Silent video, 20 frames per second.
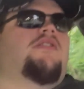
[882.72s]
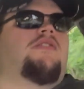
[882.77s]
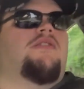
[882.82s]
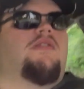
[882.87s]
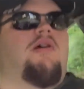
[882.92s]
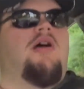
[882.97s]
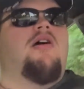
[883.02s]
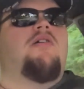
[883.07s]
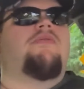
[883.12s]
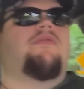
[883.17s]

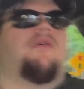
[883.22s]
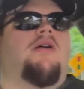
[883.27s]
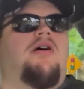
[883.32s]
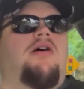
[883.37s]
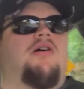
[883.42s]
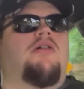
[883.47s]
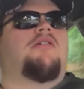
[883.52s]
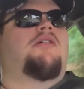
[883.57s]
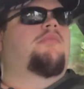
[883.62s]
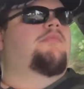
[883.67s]

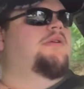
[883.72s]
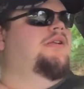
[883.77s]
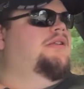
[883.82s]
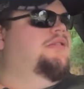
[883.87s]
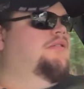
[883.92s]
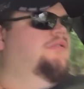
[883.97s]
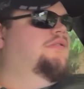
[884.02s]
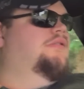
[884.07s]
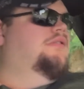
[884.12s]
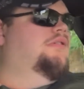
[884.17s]
overall, I
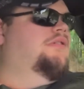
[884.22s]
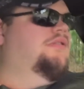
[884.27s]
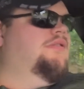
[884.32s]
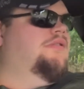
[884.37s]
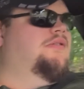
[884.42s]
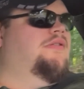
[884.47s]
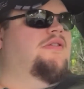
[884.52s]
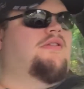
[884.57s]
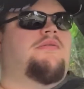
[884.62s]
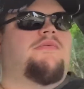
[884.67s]

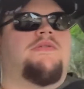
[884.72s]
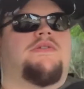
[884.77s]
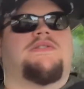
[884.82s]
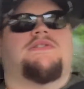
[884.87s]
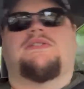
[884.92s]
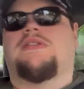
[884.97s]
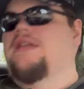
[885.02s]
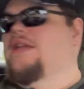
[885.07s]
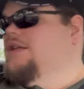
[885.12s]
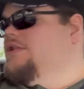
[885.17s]
mean, the
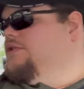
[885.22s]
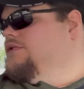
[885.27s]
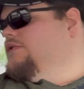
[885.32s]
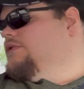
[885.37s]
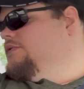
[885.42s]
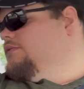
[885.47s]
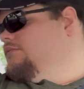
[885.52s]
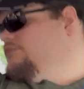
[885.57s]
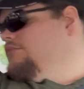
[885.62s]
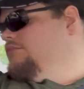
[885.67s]

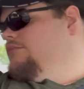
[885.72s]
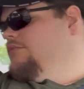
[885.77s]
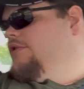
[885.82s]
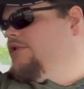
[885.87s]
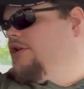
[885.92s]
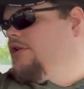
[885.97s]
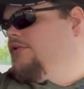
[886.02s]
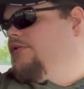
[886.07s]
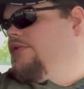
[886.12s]
seats, you know,